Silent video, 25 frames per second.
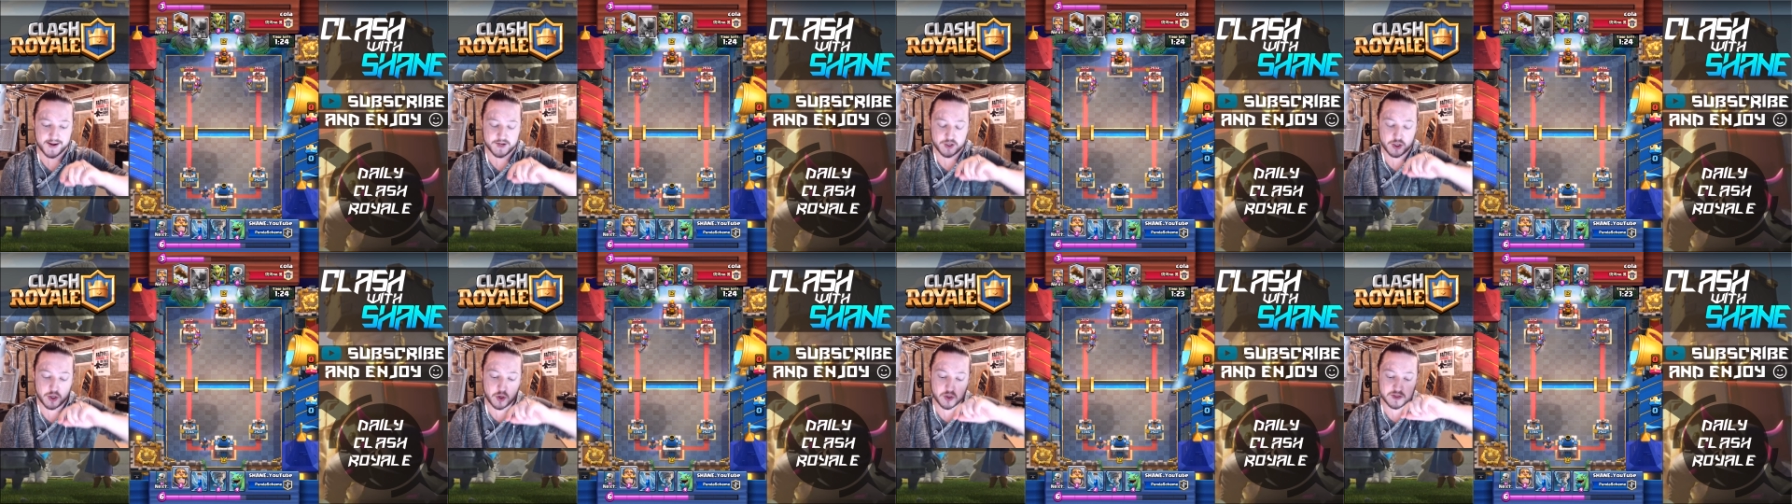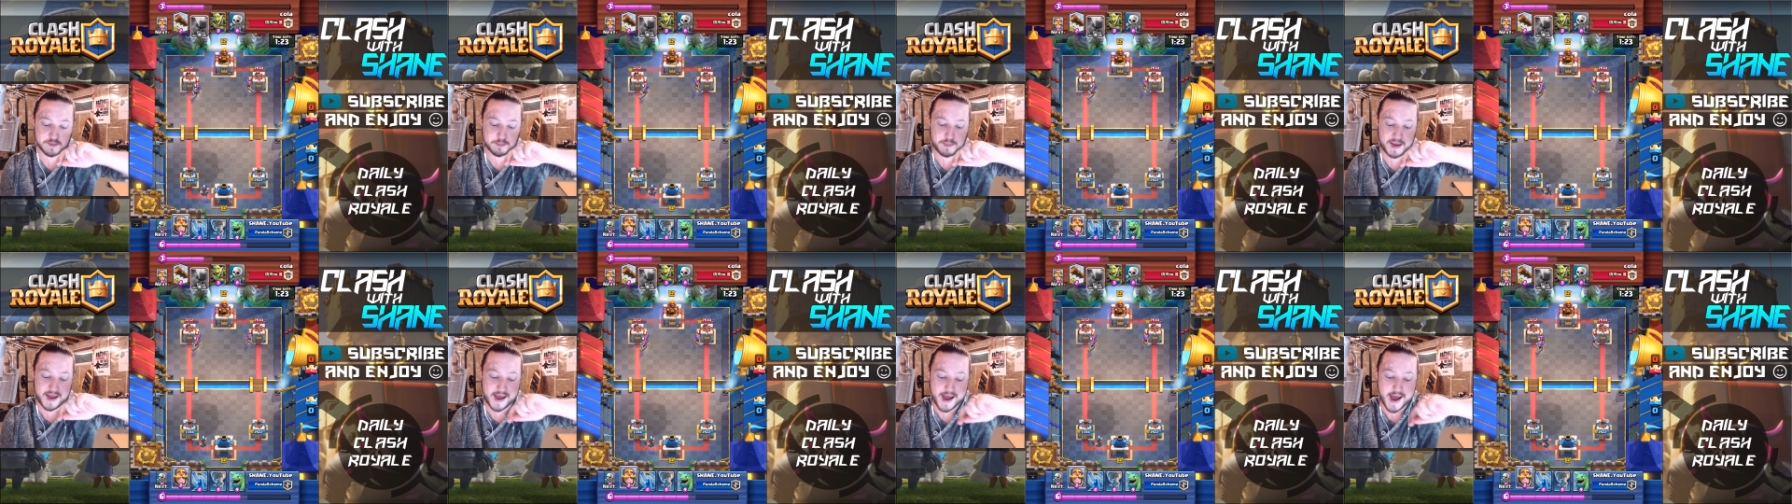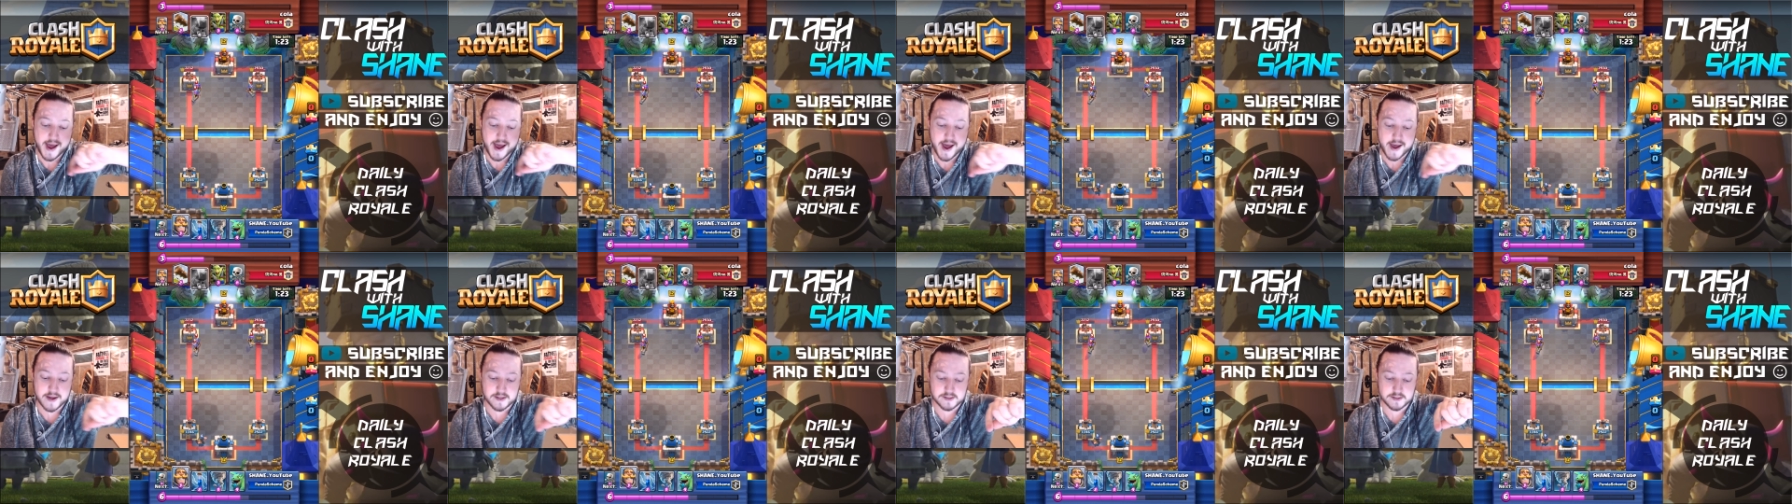actually goes
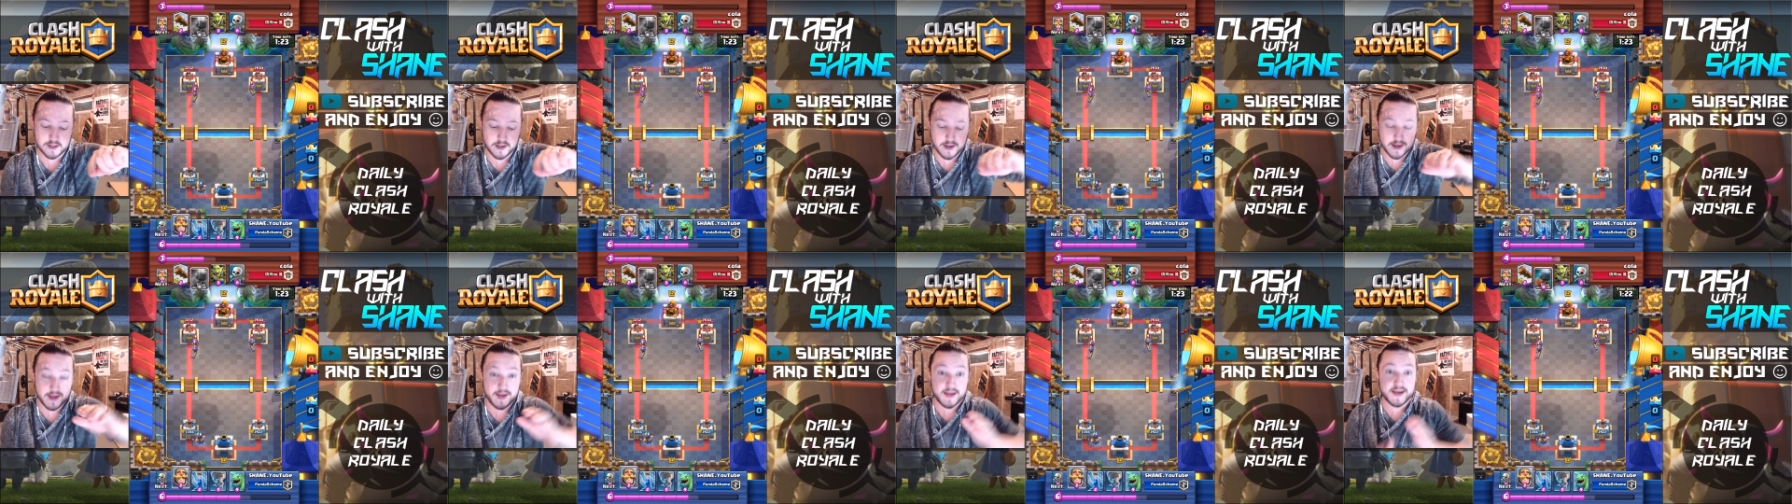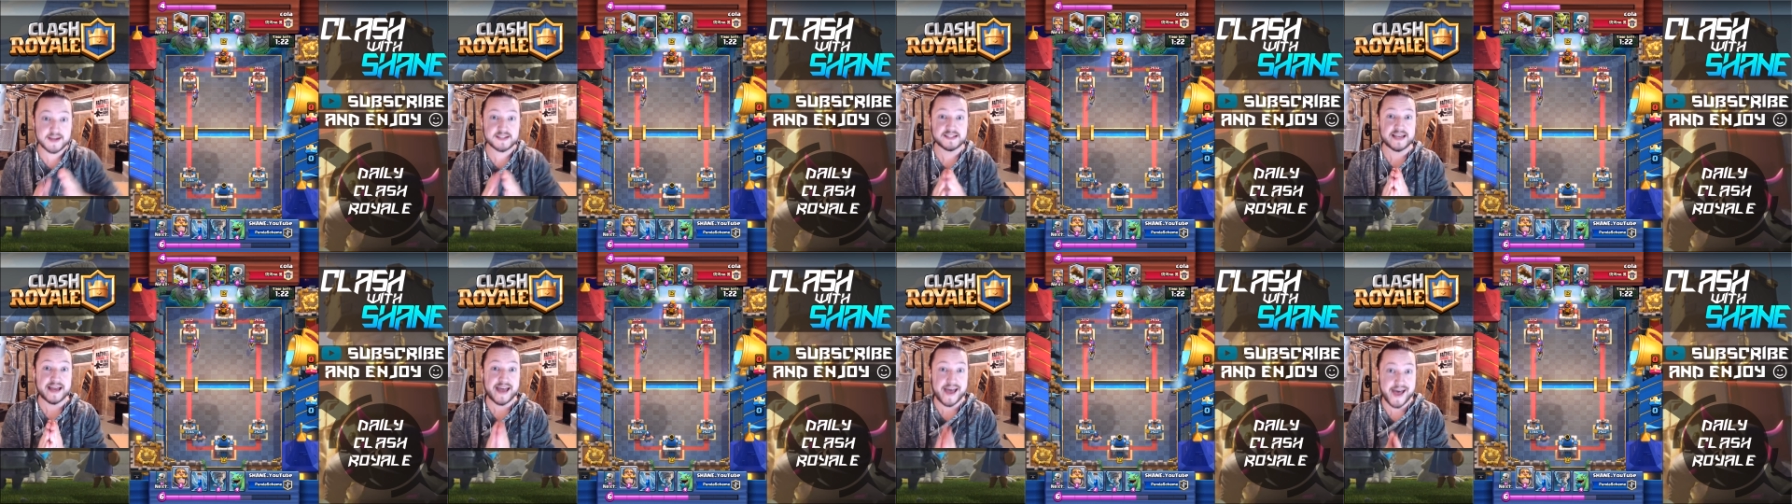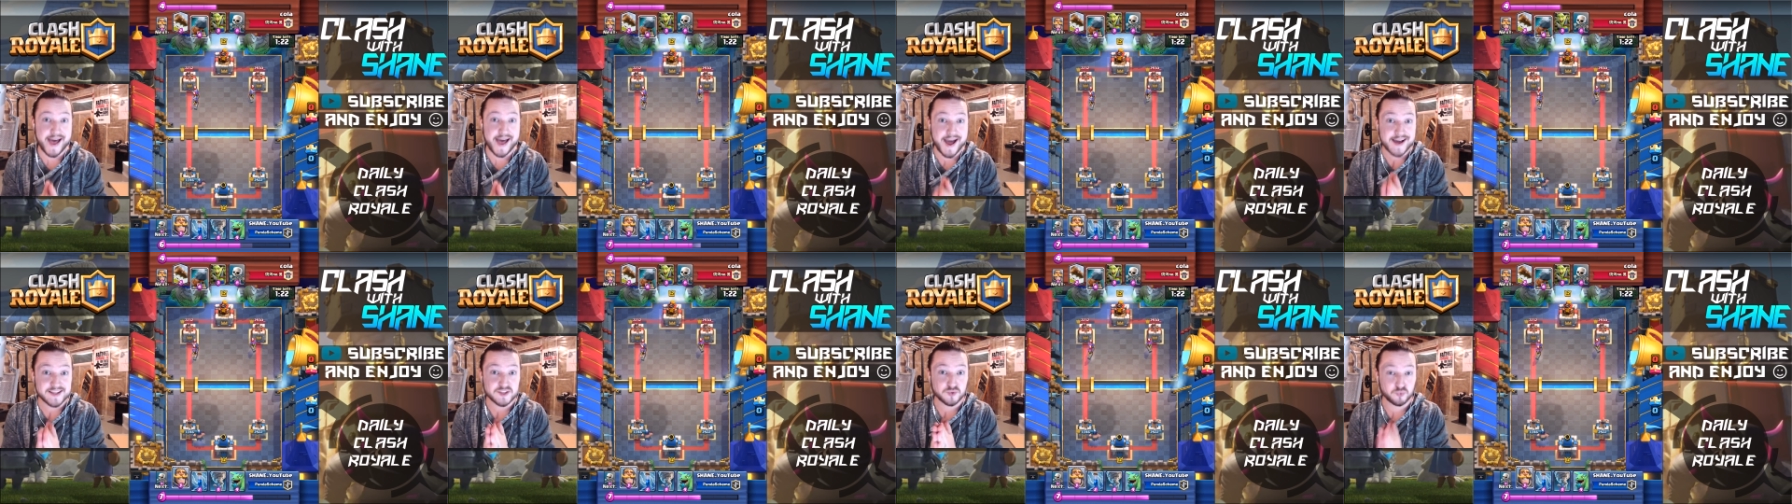past his
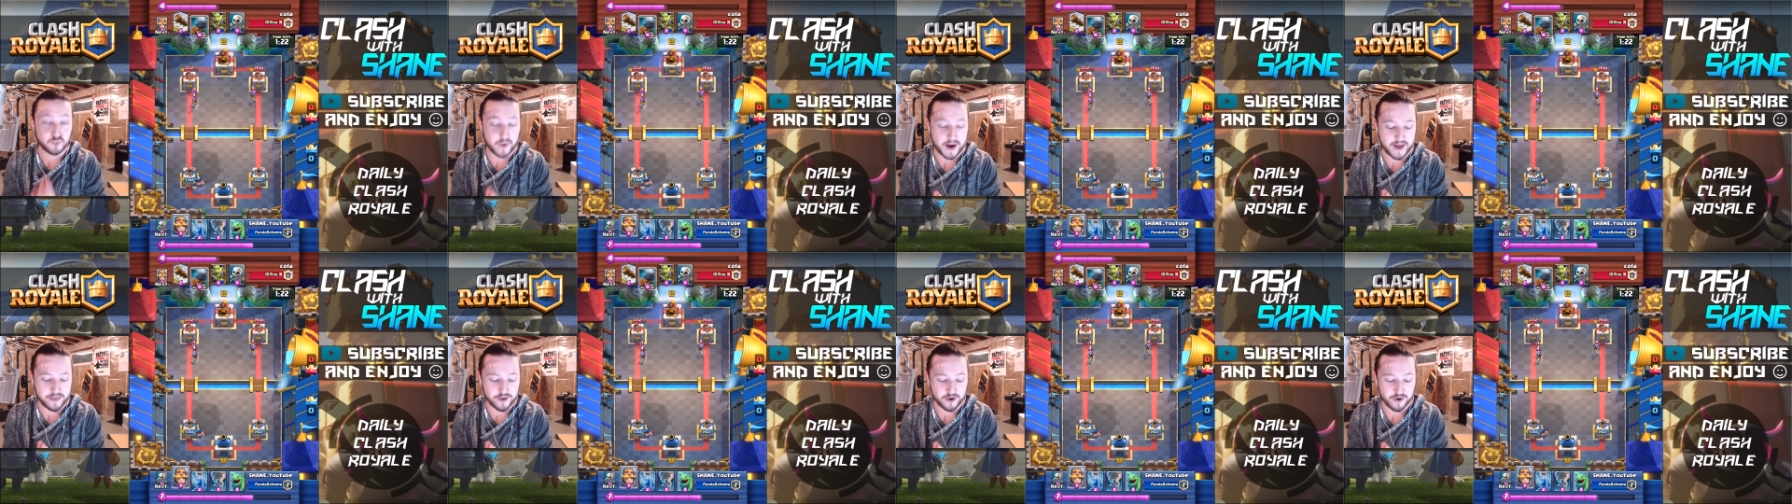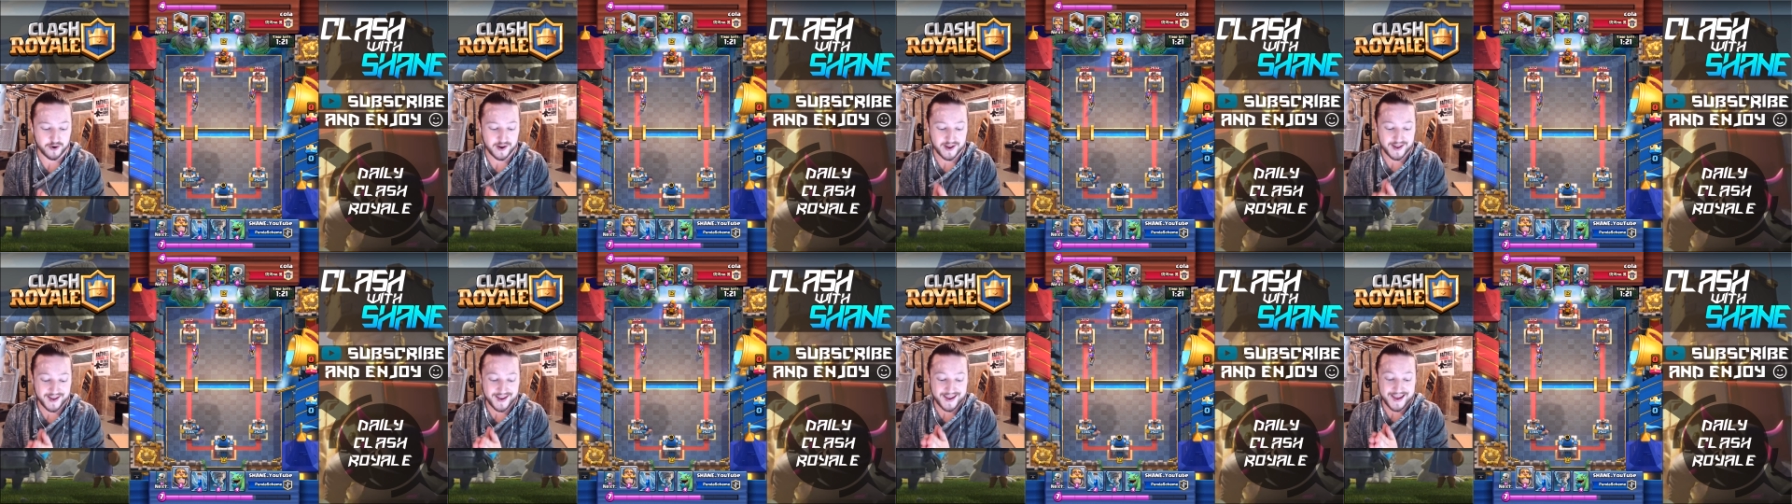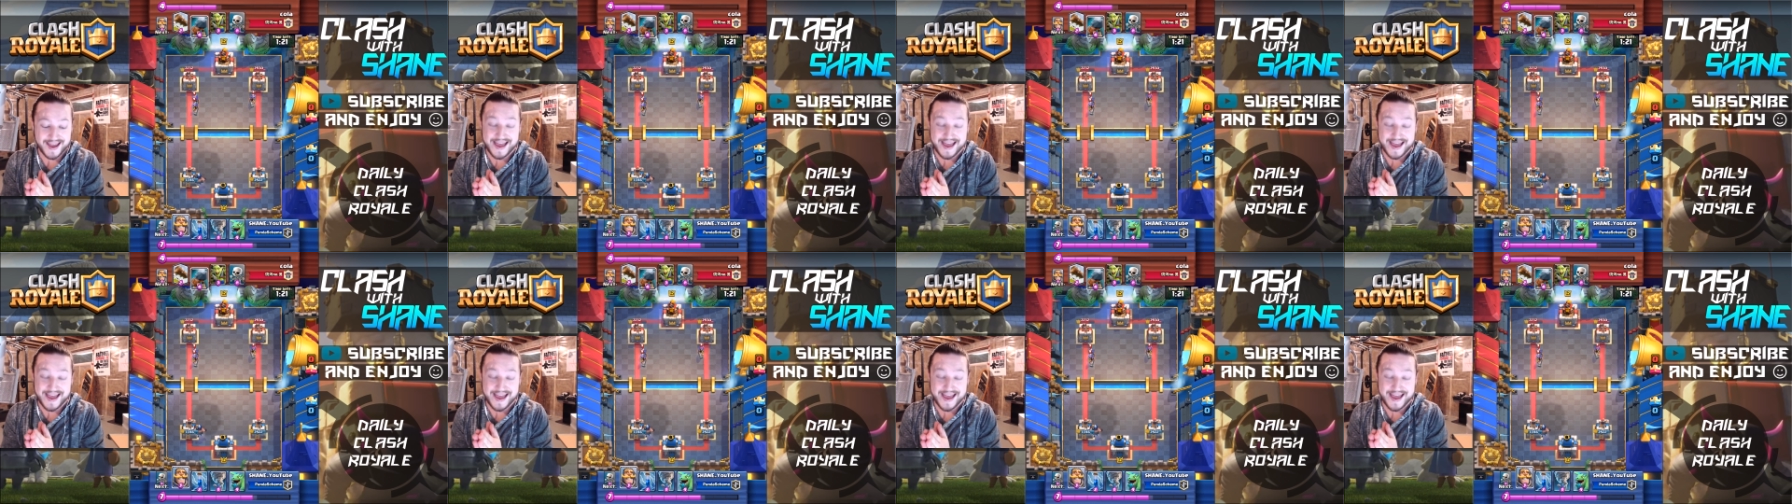axe rather